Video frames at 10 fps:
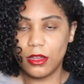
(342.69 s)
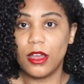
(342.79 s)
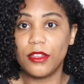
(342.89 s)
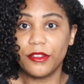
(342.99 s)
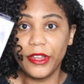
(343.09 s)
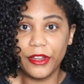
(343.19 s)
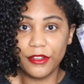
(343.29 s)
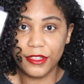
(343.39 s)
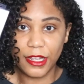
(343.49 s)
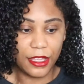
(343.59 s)
other hair
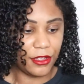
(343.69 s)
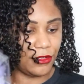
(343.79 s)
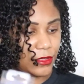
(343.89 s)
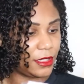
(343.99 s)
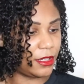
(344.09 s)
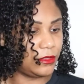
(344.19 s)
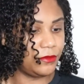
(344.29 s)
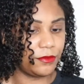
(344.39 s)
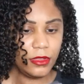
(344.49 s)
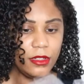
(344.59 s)
that I can use it on.
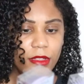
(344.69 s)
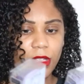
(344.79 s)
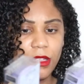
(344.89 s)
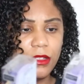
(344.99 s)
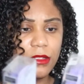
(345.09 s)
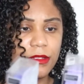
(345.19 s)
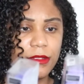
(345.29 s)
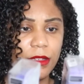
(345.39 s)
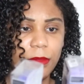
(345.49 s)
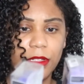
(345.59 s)
They look
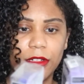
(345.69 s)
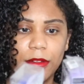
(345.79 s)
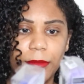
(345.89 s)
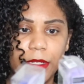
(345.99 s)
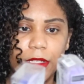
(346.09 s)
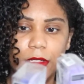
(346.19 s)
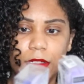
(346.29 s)
similar, but